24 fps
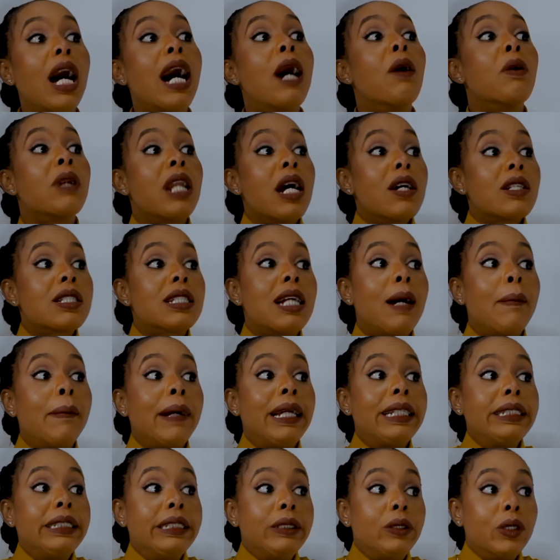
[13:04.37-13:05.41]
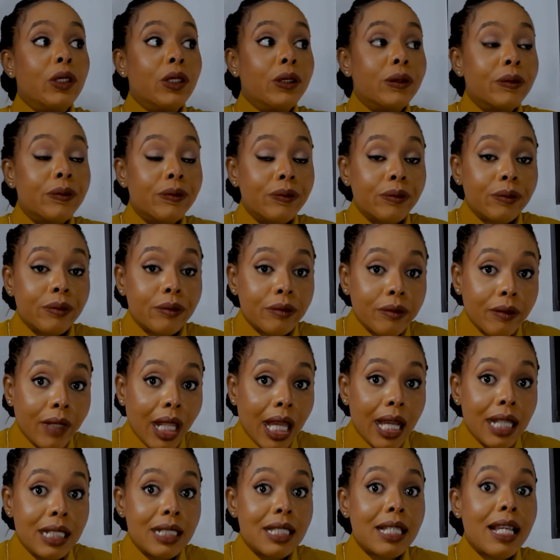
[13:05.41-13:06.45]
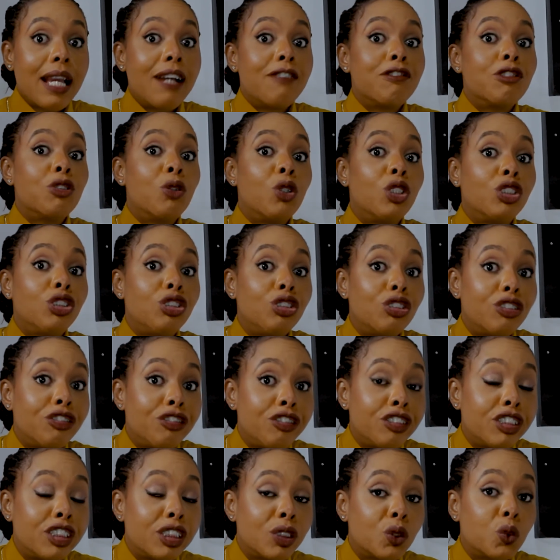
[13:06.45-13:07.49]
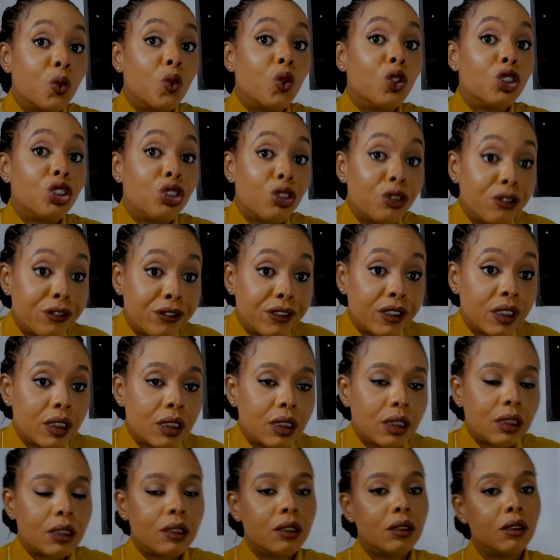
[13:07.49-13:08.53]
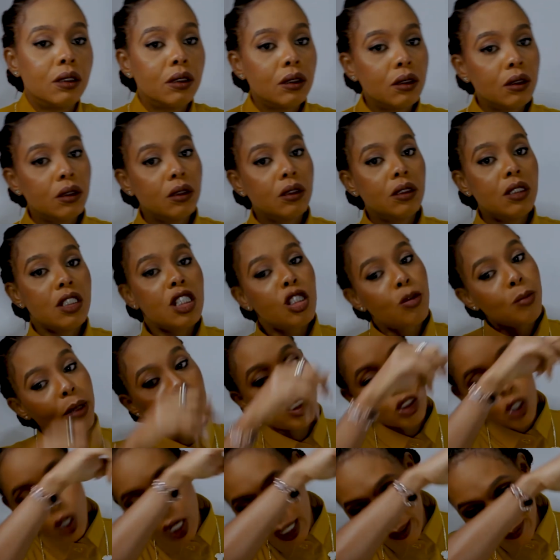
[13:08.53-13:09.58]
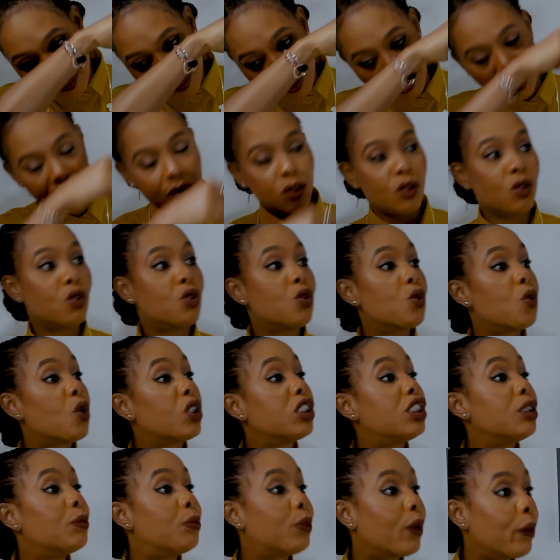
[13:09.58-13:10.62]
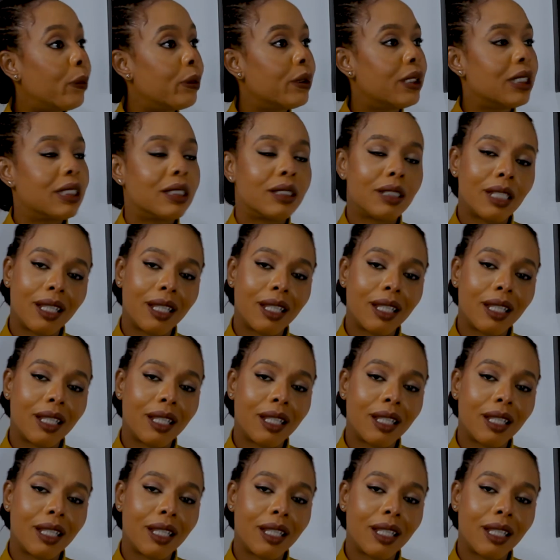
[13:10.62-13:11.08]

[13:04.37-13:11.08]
I will now stand by the door. Auntie, have you washed your face? Wash your face. Smell your armpits. Did you wash it properly?